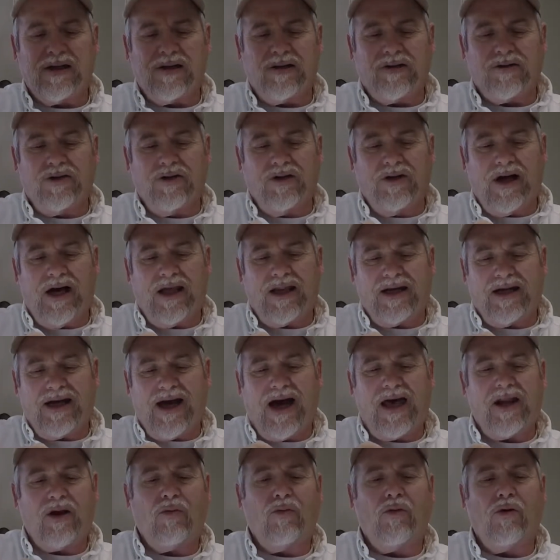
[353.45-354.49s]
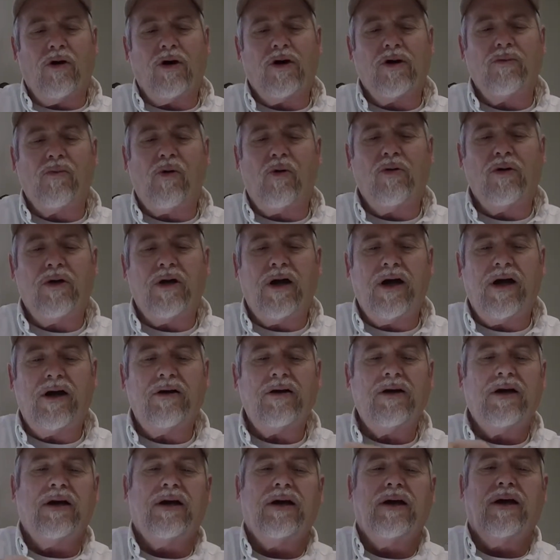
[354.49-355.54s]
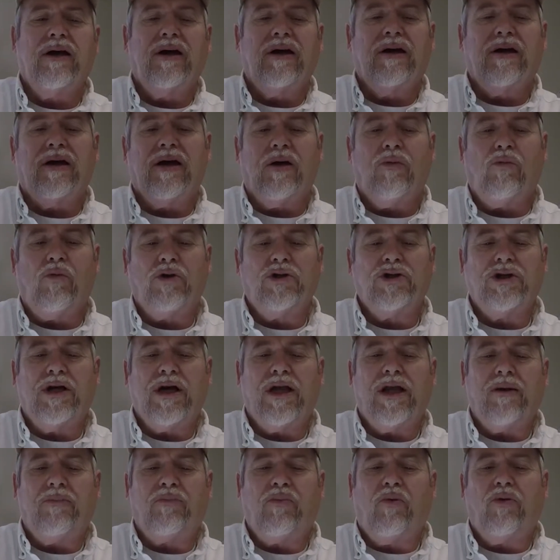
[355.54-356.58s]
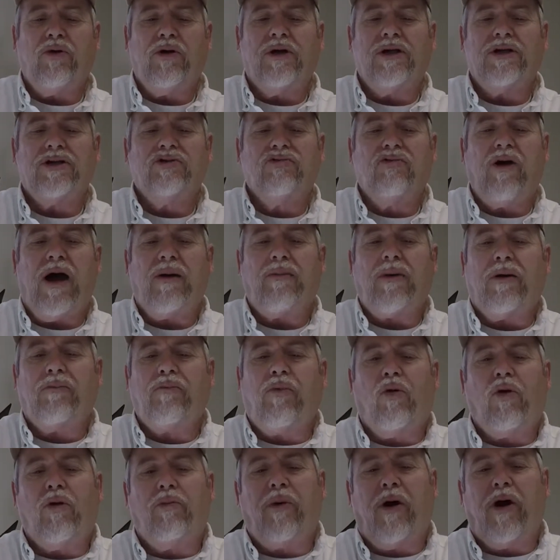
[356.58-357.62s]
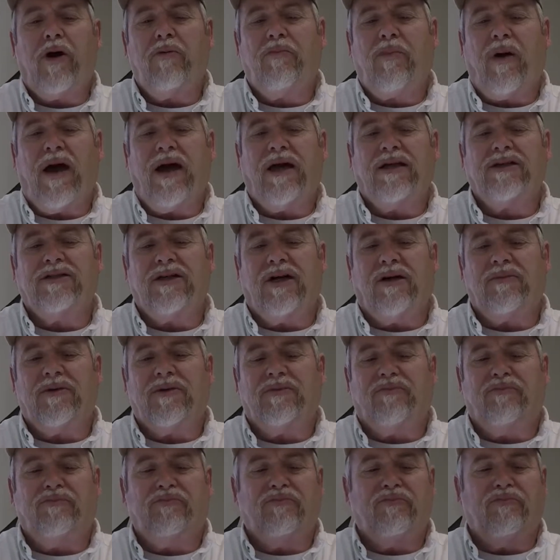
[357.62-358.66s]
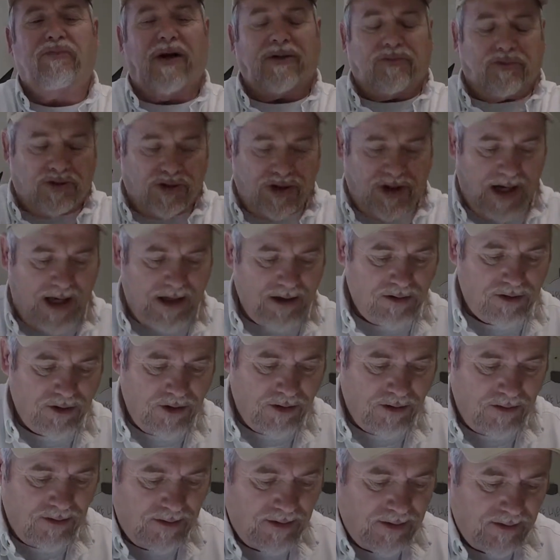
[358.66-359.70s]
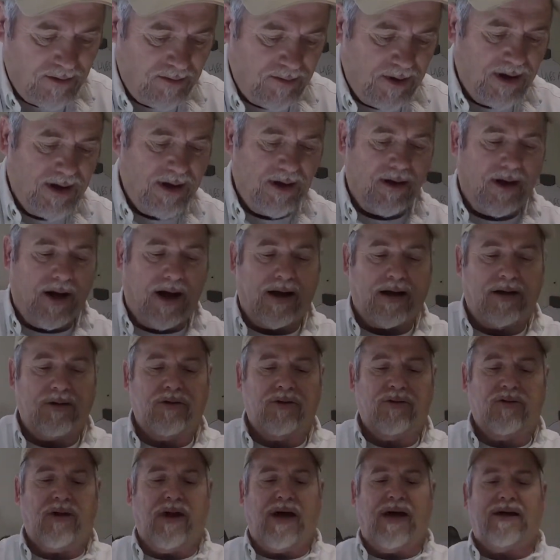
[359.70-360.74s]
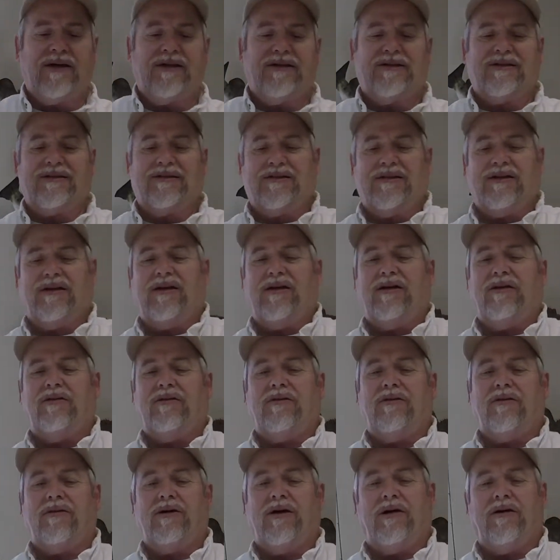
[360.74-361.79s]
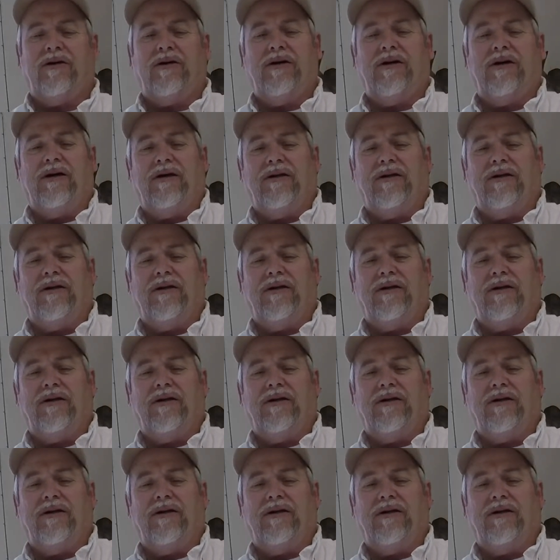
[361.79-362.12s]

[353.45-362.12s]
You got to kind of work them on there. And once you get up on there, just grab like pulling a pair of pants up. That's what you got to do. I can do that. Okay.